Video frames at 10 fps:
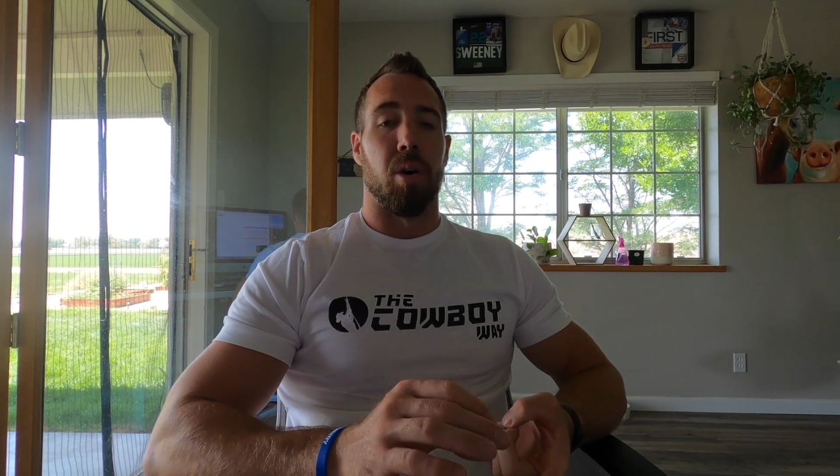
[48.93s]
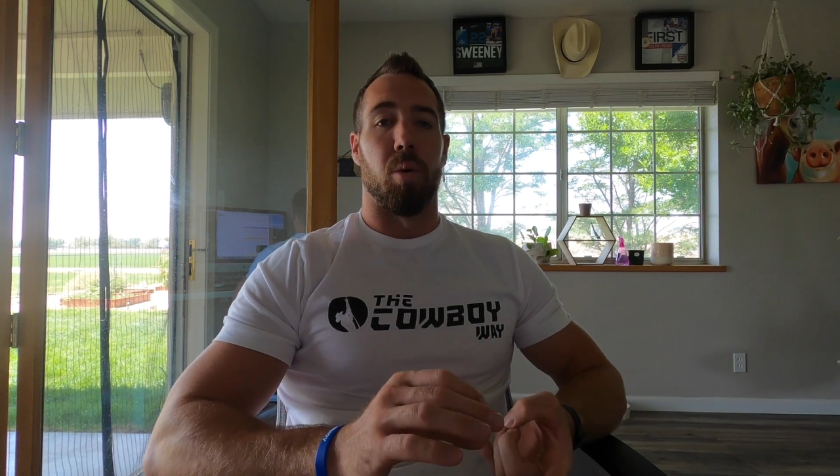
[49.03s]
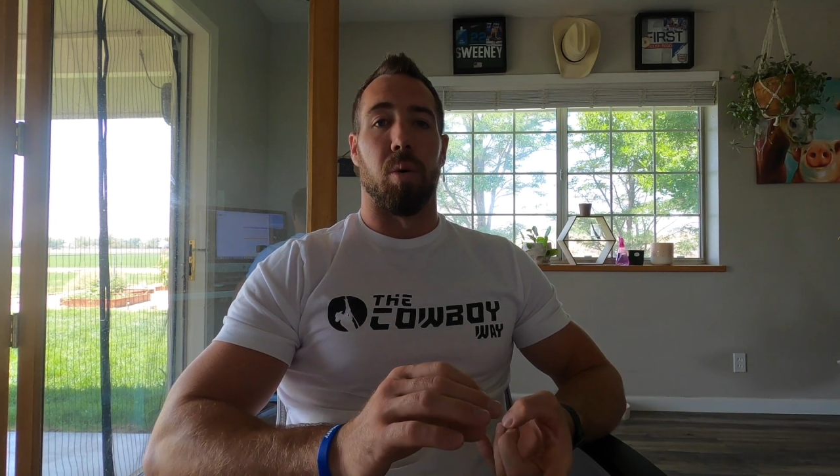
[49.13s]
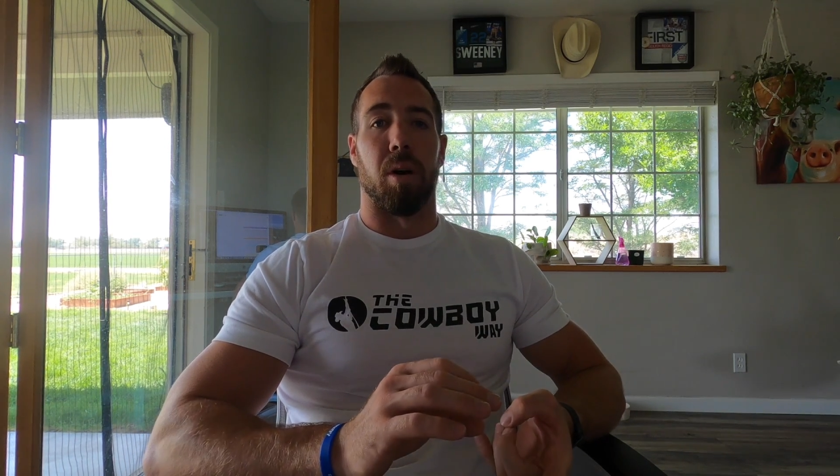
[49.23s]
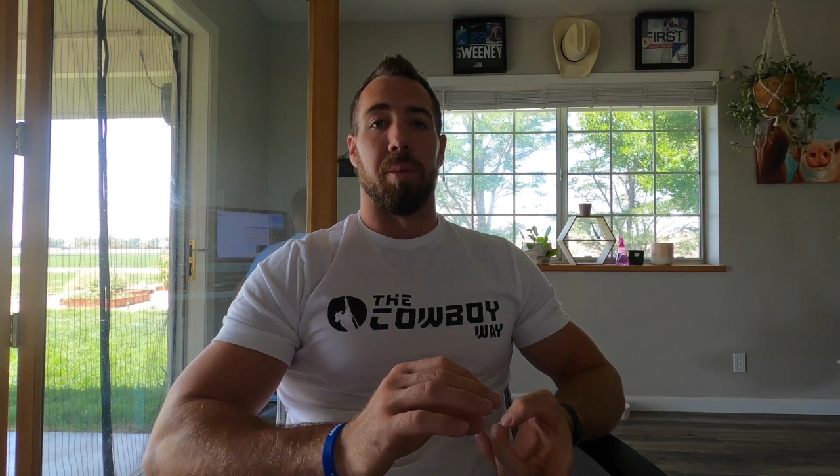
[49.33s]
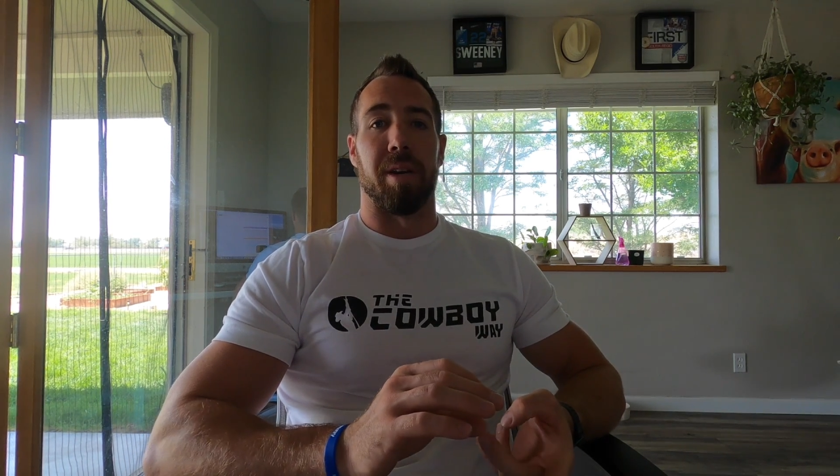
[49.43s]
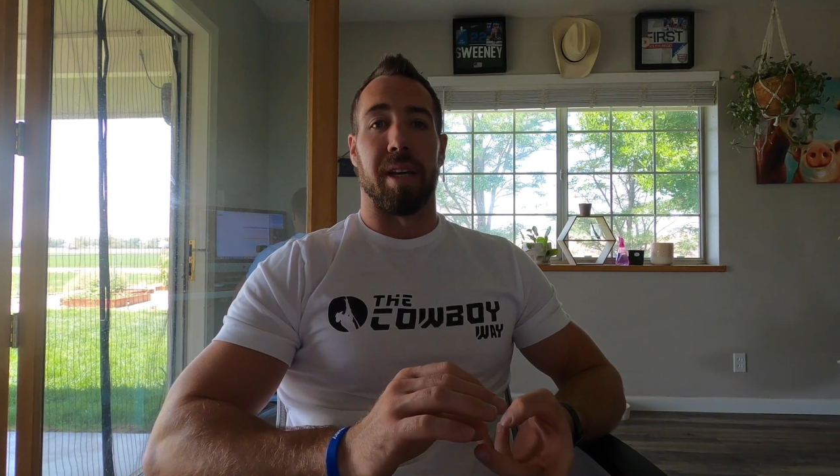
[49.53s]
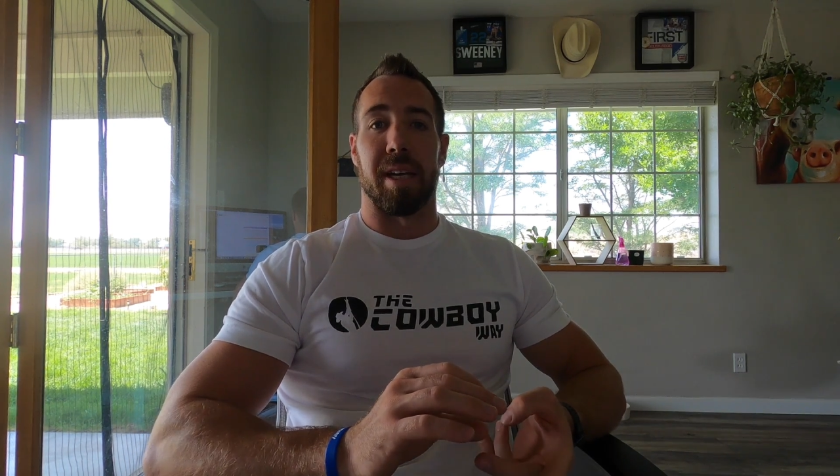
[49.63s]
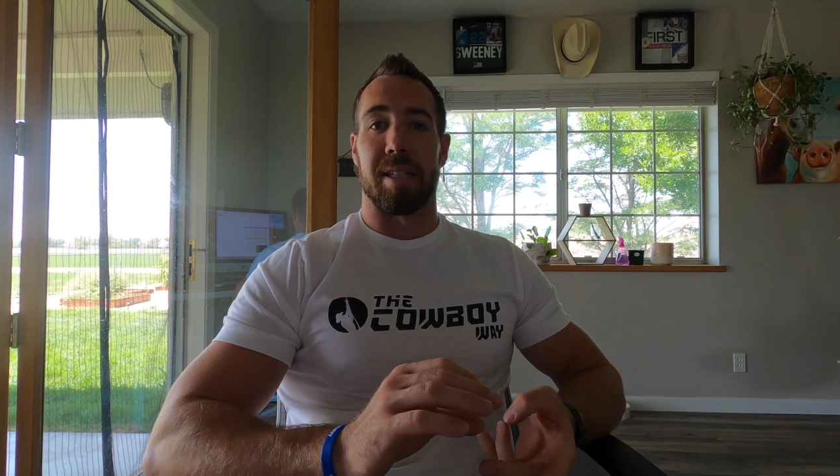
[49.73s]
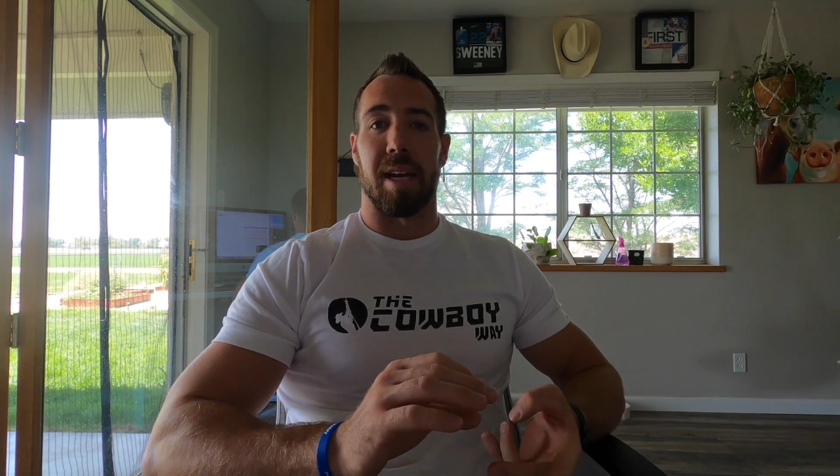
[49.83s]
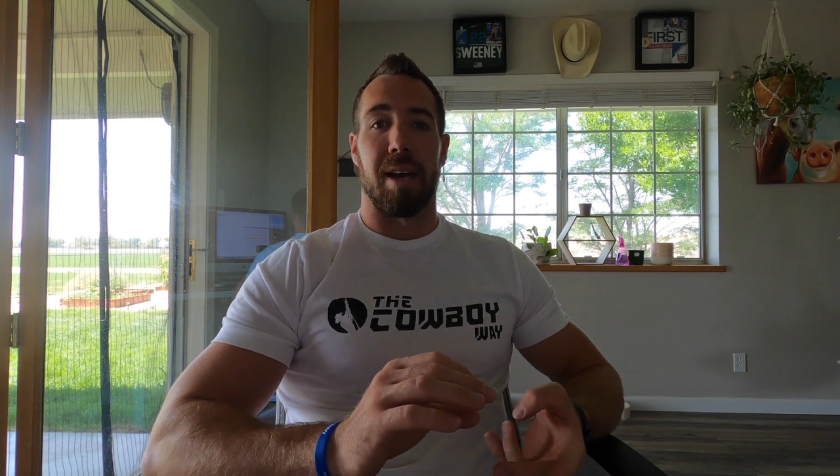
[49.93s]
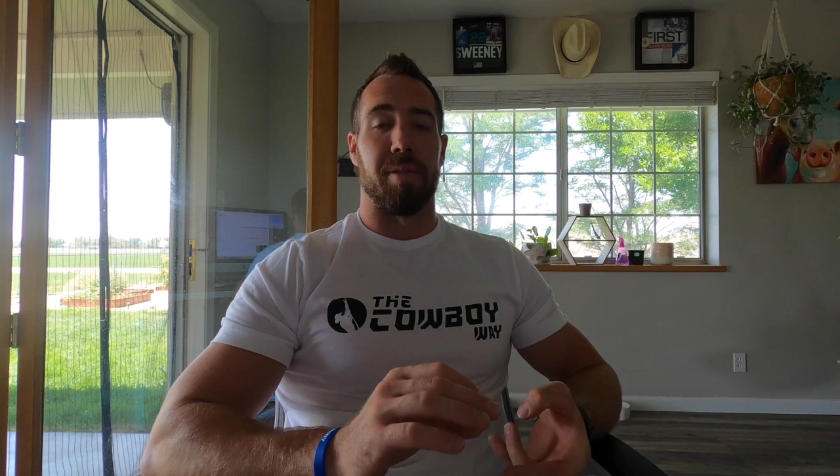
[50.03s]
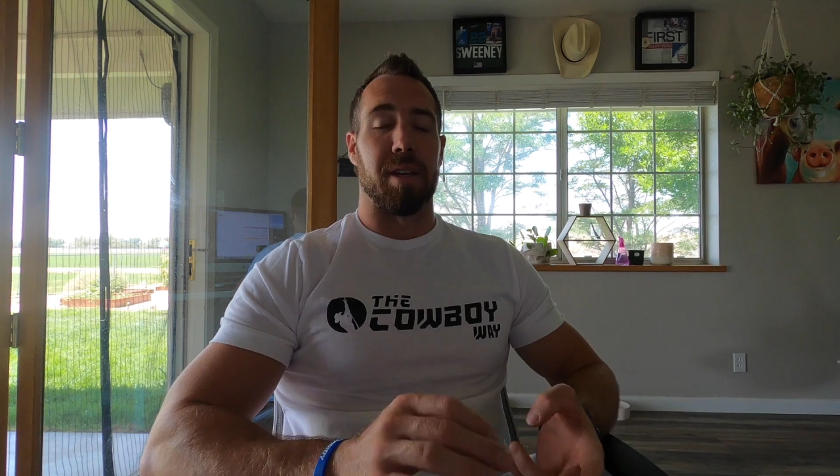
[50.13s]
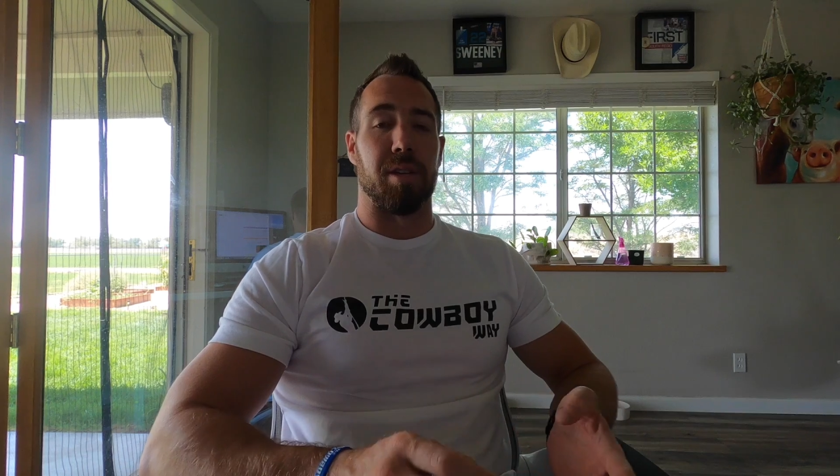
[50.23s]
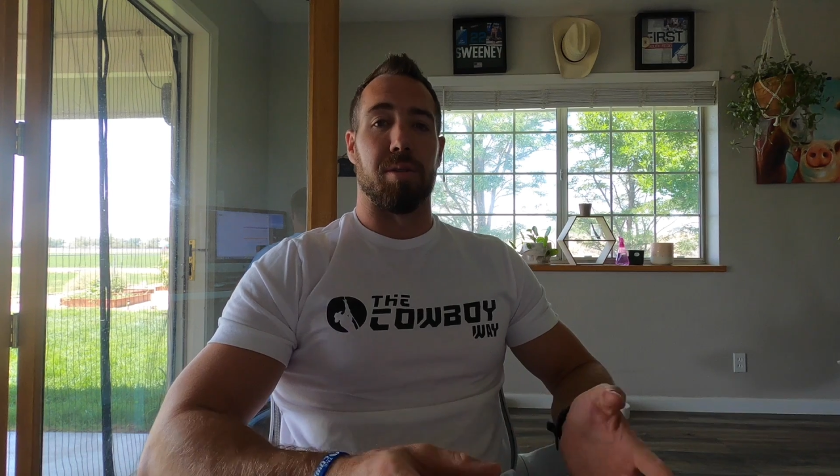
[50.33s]
or when it gets
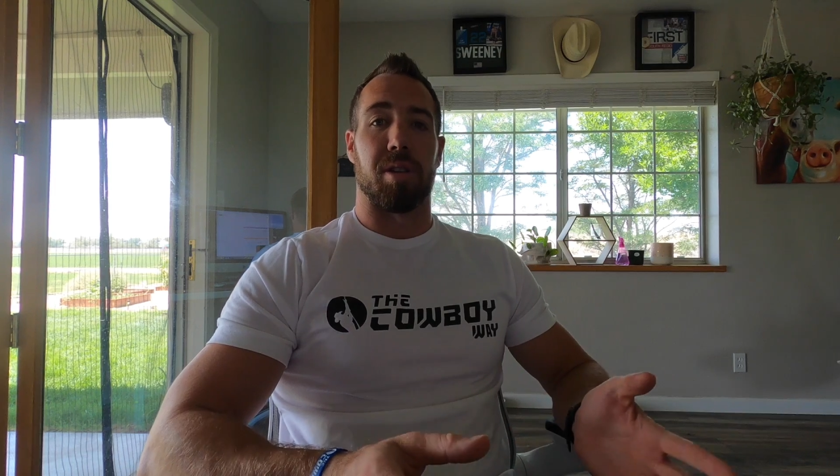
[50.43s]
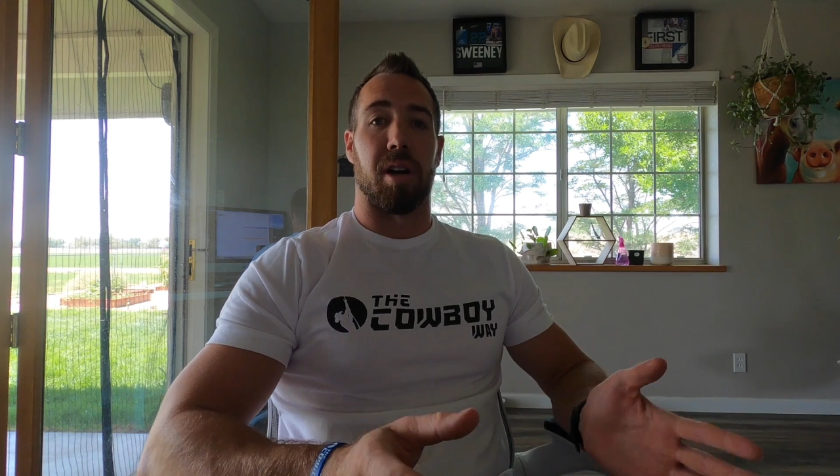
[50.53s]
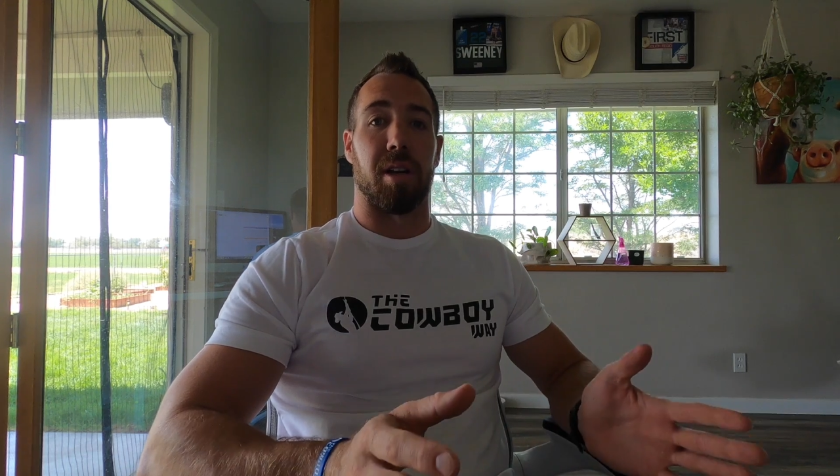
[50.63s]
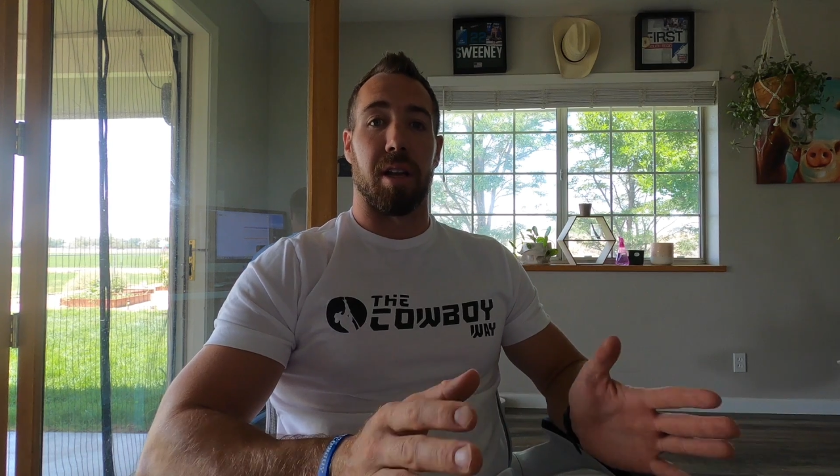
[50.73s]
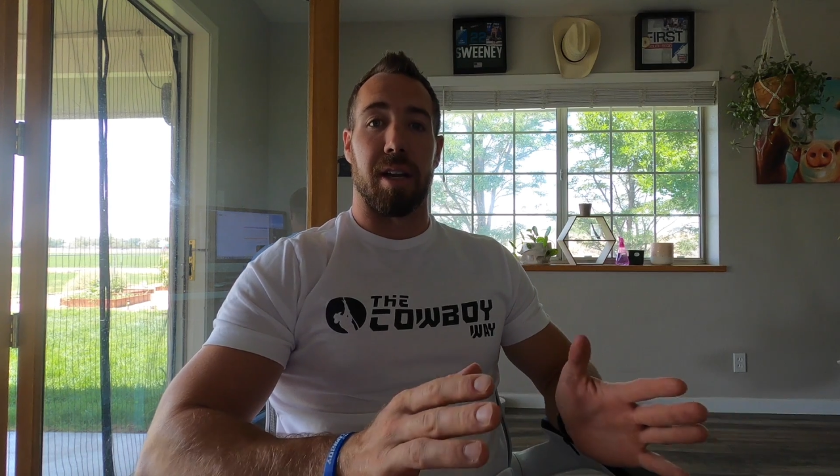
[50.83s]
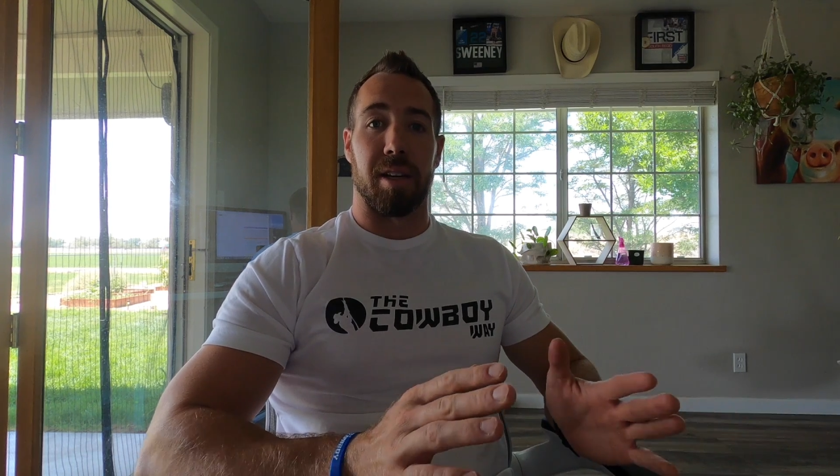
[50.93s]
heavy, you start letting